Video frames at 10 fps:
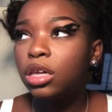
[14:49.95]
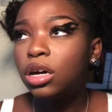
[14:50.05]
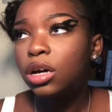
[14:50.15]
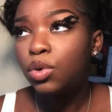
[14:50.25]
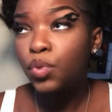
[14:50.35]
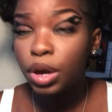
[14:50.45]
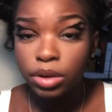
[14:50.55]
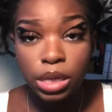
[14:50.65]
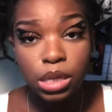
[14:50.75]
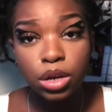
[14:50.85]
The
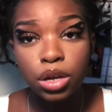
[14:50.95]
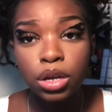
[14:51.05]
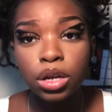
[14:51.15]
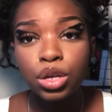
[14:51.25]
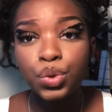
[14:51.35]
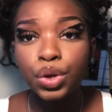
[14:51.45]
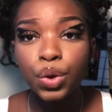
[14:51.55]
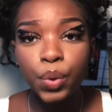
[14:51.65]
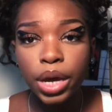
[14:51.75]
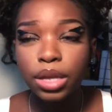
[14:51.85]
wellness center, you
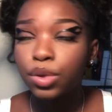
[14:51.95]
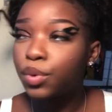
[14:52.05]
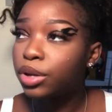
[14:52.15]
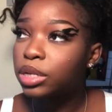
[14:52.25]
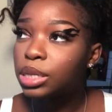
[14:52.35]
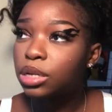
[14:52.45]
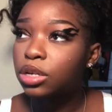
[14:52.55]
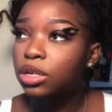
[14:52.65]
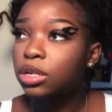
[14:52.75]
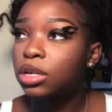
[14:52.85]
can work at the wellness
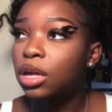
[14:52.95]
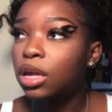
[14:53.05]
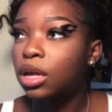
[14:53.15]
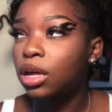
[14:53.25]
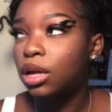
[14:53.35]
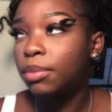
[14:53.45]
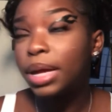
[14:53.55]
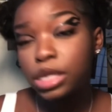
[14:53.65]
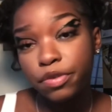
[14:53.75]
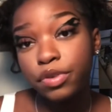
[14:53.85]
center.
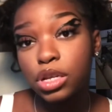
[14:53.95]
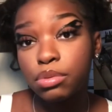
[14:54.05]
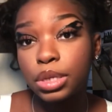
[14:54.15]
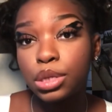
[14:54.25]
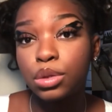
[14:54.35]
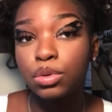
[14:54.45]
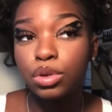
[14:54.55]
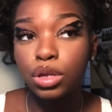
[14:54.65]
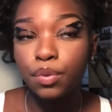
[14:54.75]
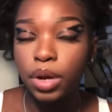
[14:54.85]
As a freshman too,
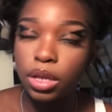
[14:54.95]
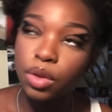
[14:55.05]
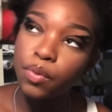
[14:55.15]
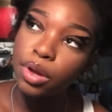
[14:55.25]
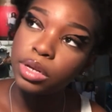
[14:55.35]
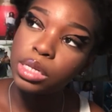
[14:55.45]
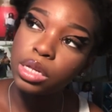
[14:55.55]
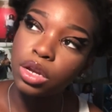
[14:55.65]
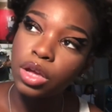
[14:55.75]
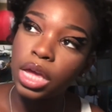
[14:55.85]
you can work at the wellness
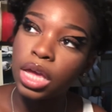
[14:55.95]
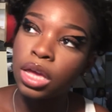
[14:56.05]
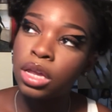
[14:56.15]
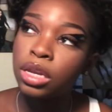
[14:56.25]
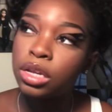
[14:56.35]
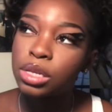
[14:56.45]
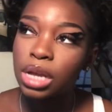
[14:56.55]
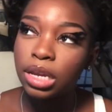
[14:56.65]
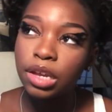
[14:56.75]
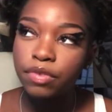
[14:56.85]
center, and there's
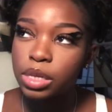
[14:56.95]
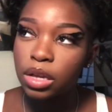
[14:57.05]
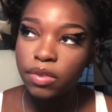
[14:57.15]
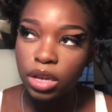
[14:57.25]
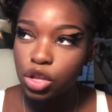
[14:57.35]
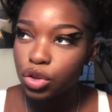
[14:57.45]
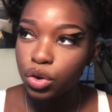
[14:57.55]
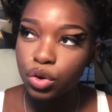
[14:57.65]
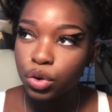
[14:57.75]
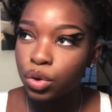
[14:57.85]
like different stuff they need you
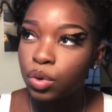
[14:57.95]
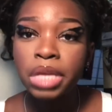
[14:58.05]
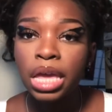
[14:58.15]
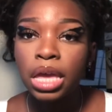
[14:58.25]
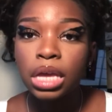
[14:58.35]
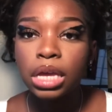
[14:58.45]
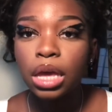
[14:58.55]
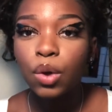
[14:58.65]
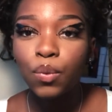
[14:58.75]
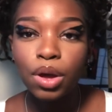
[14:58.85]
to do.
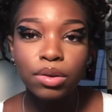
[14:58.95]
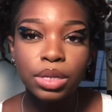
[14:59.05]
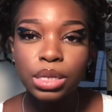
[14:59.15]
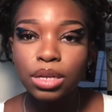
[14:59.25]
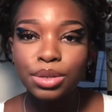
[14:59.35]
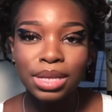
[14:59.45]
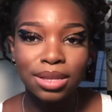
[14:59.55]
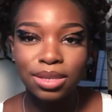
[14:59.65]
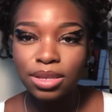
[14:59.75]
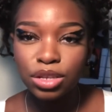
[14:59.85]
Yeah, wellness center is
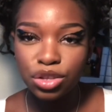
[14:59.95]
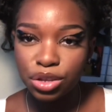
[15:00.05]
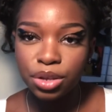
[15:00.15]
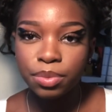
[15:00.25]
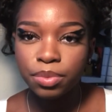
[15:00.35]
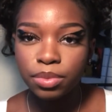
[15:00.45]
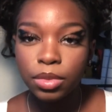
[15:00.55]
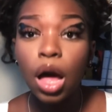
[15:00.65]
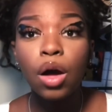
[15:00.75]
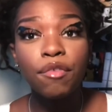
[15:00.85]
like the gym.
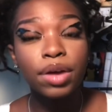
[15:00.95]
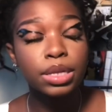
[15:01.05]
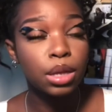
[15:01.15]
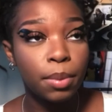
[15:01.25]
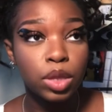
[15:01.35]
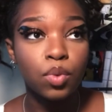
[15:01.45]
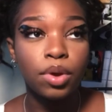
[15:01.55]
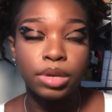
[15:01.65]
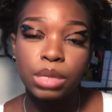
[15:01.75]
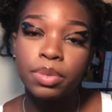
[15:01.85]
Oh, I forgot to about the
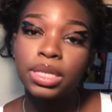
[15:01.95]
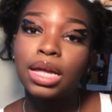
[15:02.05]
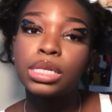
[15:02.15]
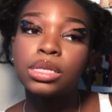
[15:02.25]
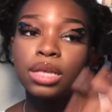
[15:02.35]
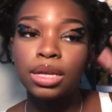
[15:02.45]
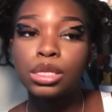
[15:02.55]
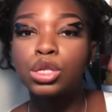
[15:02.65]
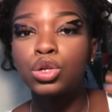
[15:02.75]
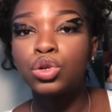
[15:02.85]
wellness, but that's
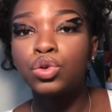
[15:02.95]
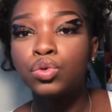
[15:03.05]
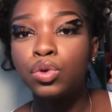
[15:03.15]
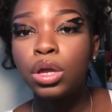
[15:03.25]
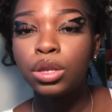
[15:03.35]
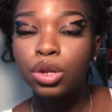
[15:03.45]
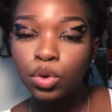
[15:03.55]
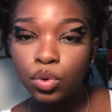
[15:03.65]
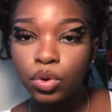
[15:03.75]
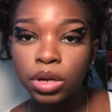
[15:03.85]
next to the
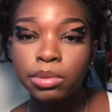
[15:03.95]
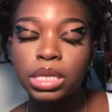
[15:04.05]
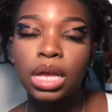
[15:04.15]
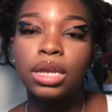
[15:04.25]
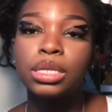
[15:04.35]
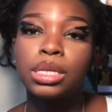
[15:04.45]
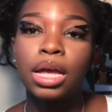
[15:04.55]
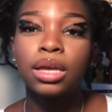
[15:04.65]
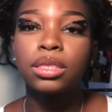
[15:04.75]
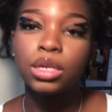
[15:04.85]
new dorms, and it's
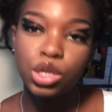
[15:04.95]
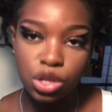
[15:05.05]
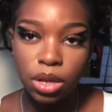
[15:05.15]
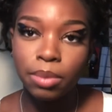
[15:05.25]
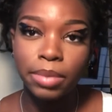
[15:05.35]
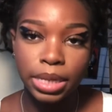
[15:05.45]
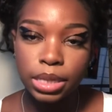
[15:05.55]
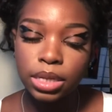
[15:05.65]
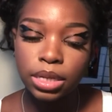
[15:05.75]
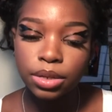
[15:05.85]
like the gym
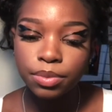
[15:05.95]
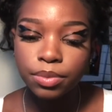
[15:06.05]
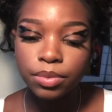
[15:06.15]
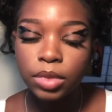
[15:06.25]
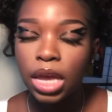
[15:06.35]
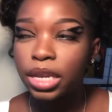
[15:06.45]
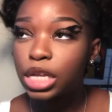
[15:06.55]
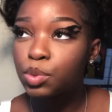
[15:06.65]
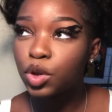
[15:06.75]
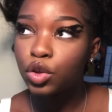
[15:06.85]
basically, and
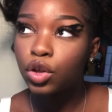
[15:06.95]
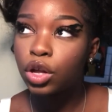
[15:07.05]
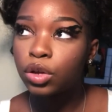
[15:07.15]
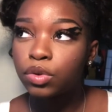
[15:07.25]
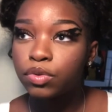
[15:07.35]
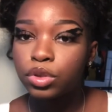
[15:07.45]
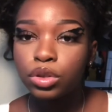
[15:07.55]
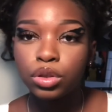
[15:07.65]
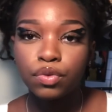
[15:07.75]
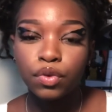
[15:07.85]
that's where you go
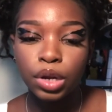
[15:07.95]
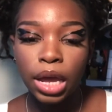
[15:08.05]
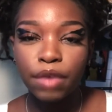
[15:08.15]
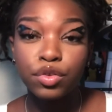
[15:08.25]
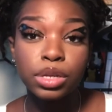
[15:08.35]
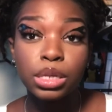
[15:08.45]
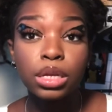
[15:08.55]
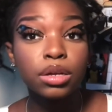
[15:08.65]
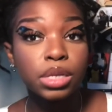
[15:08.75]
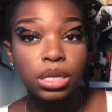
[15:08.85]
for like if you're
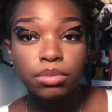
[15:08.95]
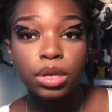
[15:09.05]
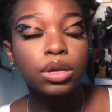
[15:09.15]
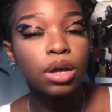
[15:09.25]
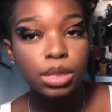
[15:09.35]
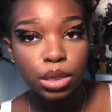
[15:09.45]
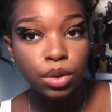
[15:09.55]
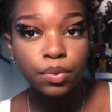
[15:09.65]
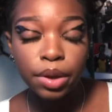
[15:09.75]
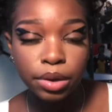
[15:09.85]
sick or something, you go to
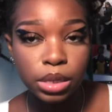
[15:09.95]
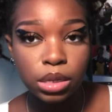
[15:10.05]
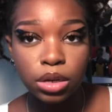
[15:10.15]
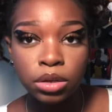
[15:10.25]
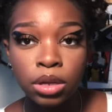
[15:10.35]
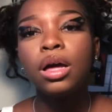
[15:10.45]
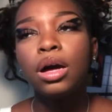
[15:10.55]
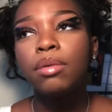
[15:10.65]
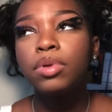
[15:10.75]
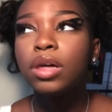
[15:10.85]
the wellness center.
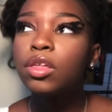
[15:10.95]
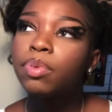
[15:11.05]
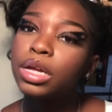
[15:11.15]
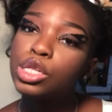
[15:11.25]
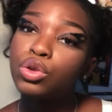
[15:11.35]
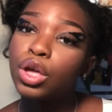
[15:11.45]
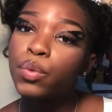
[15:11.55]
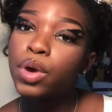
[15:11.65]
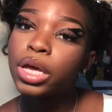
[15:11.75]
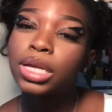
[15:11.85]
Another place you can
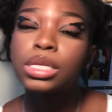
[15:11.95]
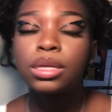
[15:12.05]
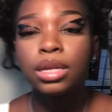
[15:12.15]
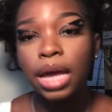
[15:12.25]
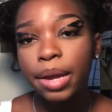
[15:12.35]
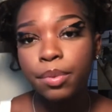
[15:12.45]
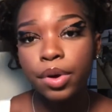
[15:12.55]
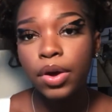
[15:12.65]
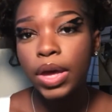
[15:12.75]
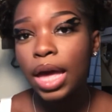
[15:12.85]
work is the
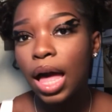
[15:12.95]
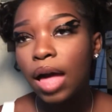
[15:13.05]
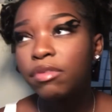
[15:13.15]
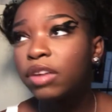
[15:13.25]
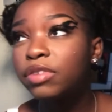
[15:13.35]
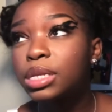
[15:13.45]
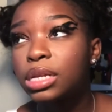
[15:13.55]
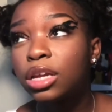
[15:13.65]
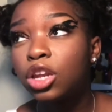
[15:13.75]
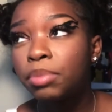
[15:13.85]
library. I've never
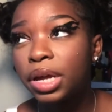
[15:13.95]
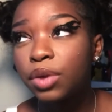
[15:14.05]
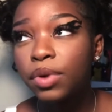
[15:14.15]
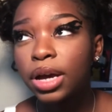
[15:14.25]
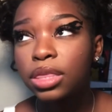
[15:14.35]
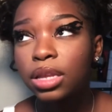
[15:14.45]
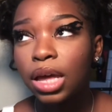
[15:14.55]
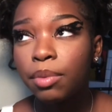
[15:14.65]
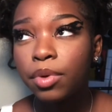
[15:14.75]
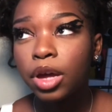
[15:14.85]
seen nobody work at the
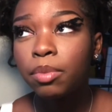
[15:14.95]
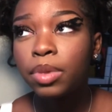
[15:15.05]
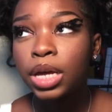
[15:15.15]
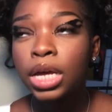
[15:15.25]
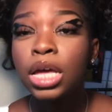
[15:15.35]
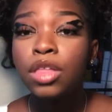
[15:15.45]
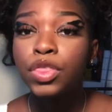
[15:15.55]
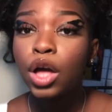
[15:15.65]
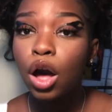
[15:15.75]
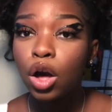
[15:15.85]
library, but
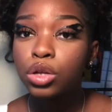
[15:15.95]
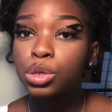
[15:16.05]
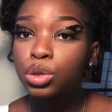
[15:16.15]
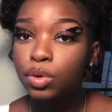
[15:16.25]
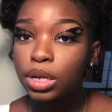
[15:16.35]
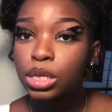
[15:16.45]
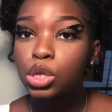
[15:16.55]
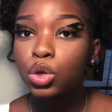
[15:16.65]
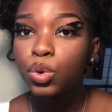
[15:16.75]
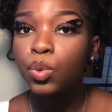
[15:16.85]
there are
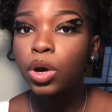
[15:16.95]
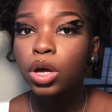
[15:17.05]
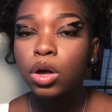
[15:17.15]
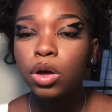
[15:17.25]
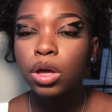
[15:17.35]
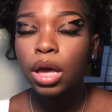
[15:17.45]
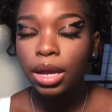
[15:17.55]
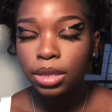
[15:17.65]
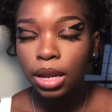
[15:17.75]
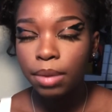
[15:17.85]
students who work
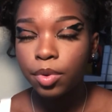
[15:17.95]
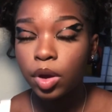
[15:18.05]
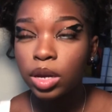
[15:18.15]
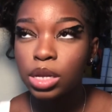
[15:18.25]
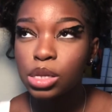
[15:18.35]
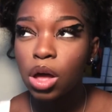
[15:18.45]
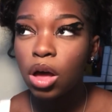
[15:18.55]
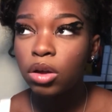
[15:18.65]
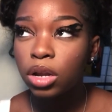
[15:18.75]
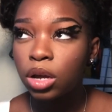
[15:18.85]
at the library, and it's
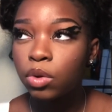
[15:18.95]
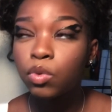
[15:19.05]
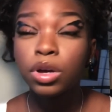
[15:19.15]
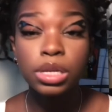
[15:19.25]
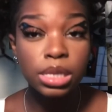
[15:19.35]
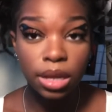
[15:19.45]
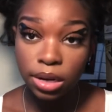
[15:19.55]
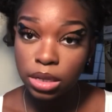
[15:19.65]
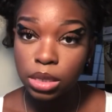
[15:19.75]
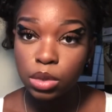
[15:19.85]
called work
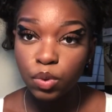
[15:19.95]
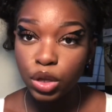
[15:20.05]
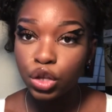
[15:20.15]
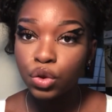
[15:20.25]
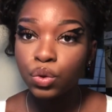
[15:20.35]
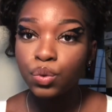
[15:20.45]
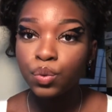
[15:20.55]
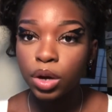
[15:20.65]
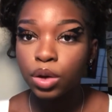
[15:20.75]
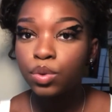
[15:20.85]
studies when you
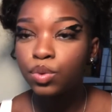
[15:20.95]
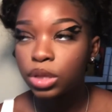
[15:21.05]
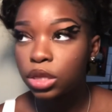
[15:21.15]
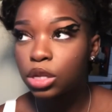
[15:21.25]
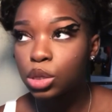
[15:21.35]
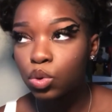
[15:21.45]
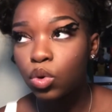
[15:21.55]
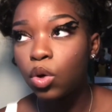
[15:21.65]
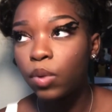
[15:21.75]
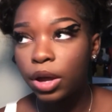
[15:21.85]
work with the
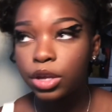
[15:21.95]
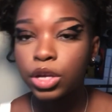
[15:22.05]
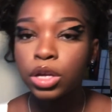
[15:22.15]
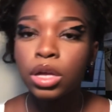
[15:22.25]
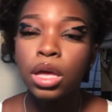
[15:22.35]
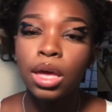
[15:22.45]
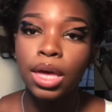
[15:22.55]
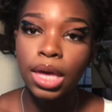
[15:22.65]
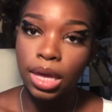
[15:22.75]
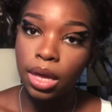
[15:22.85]
school while you're
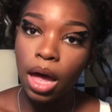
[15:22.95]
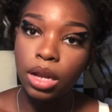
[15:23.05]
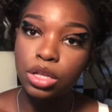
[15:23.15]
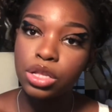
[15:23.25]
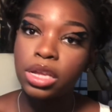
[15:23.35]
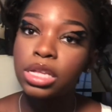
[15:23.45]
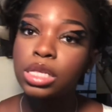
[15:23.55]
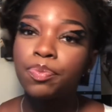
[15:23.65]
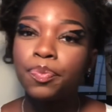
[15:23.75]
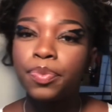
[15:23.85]
in college, and
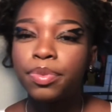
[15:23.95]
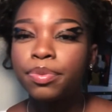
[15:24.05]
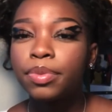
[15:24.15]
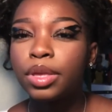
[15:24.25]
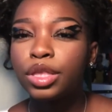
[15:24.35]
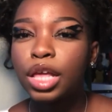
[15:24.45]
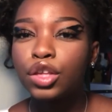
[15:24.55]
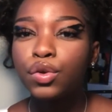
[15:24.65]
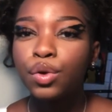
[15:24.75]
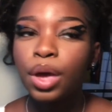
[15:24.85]
it's that
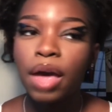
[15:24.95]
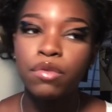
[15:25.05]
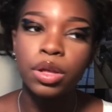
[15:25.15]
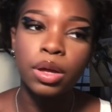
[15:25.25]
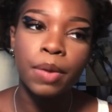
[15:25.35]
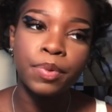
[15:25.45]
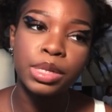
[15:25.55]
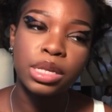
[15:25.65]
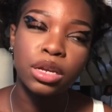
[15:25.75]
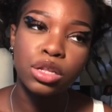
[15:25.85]
you can have a
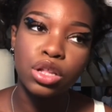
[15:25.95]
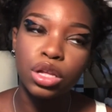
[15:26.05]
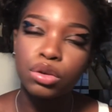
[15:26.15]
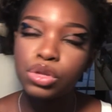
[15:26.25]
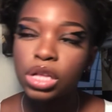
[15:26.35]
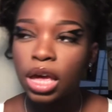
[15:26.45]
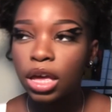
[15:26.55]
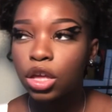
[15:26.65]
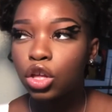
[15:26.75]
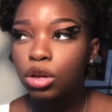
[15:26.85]
percentage of your
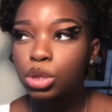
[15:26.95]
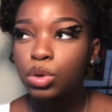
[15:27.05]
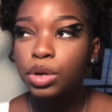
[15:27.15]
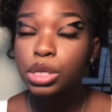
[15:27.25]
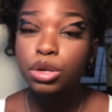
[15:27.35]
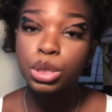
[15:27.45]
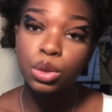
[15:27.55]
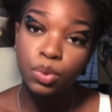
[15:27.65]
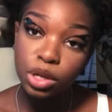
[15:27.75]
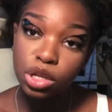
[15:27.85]
check go towards your
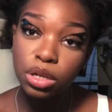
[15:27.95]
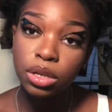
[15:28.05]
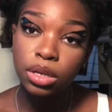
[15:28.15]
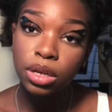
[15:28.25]
tuition.